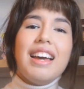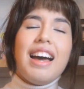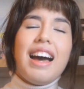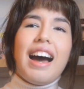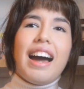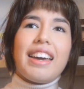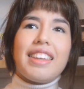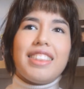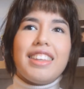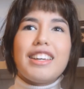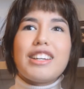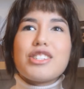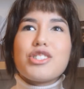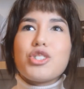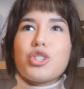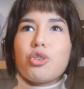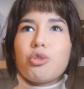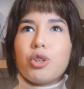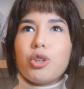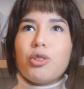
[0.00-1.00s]
I think I
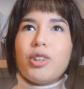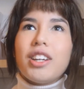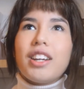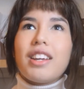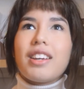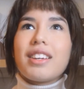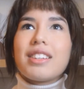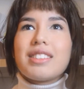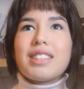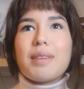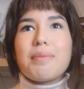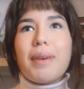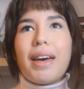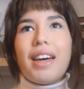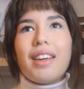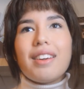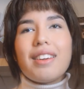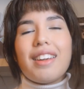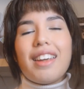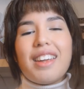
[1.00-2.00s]
should reread it because I
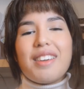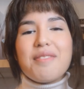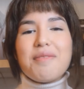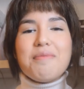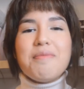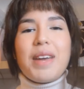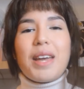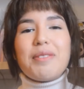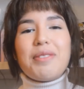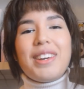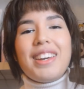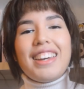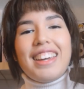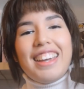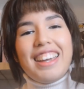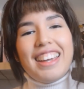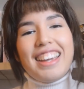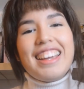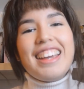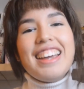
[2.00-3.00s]
bet that
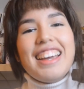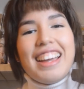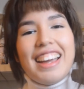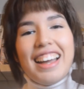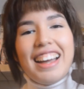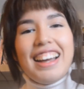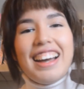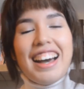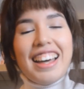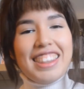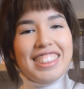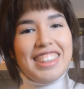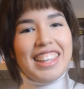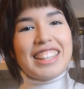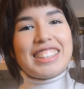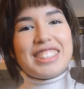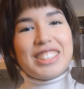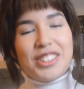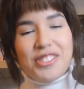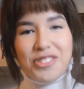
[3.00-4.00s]
maybe I'll
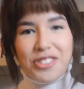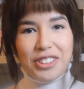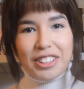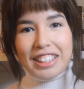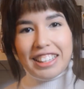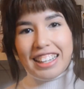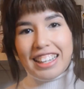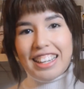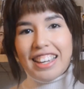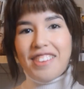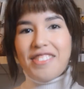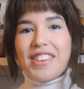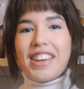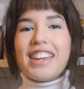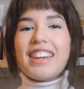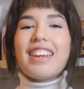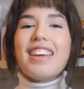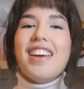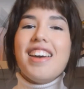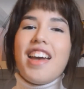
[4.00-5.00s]
think differently of
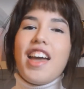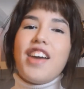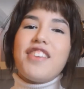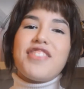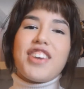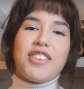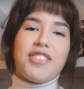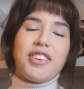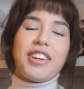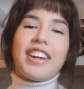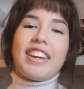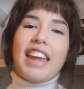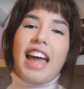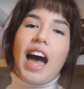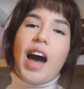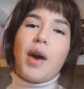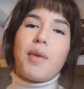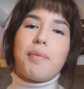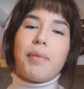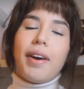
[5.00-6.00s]
it if I read it
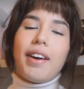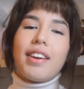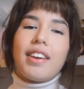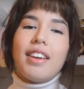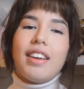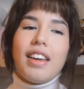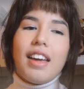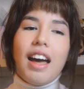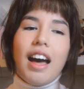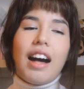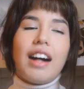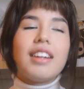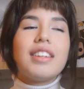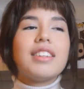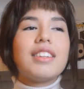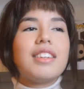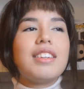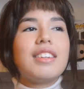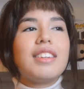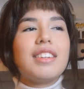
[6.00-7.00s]
now, but I'll
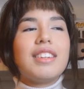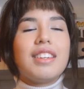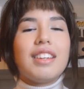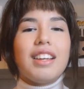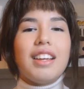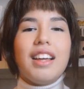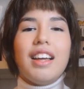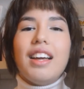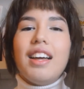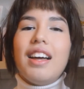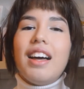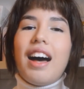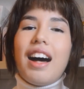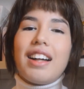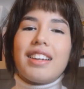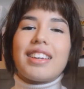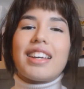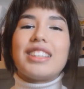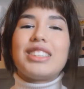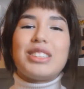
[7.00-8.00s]

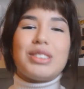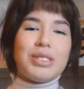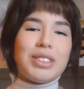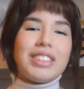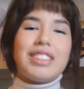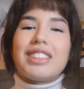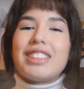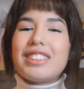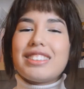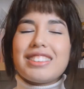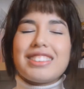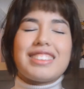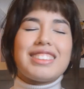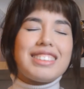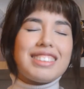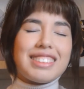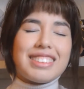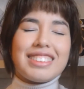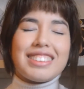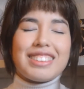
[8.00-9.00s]
get to it.
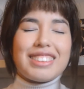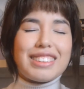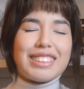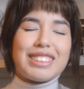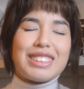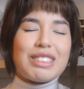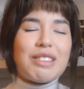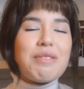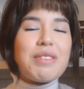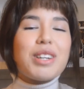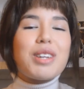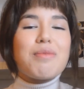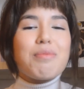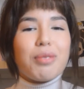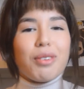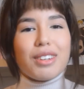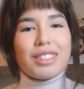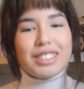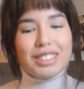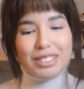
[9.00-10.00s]
There are so many
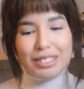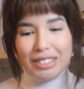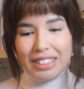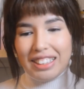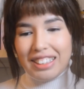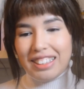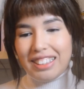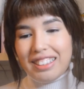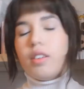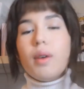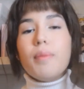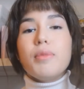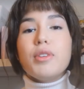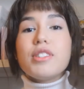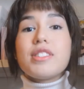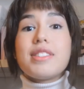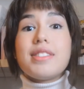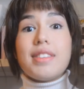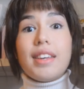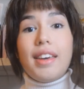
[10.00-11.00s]
books to read. Number
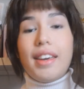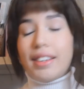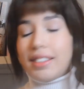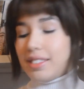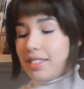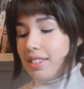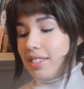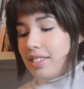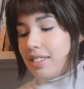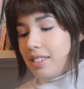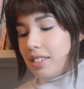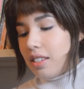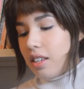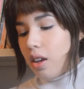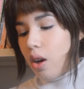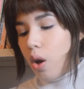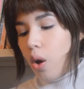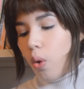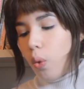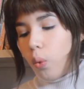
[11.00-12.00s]
6.
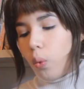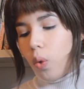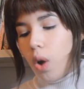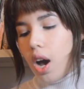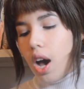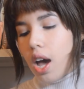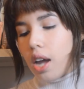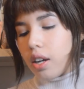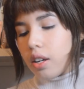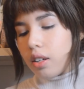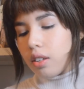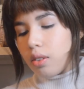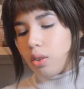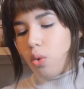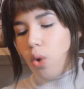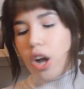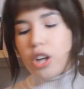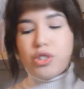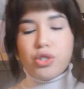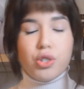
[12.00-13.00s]
What
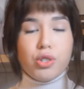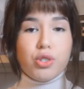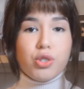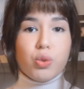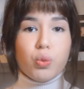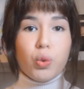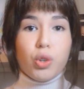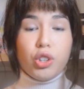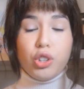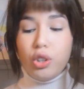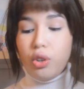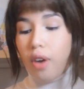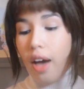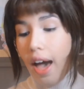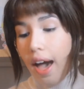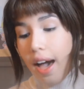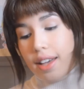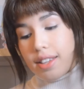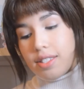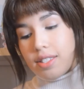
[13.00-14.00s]
questions would you
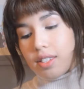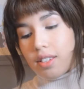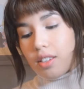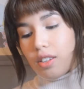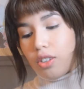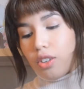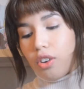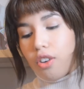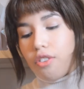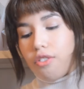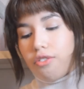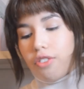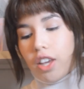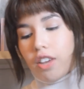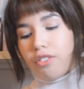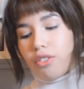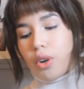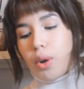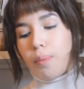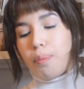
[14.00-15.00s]
ask your
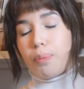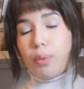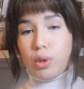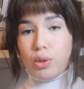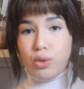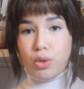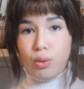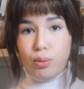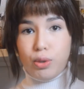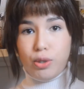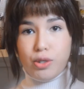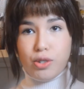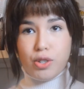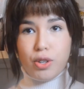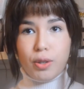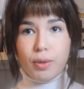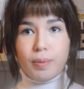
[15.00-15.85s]
favorite booktubers?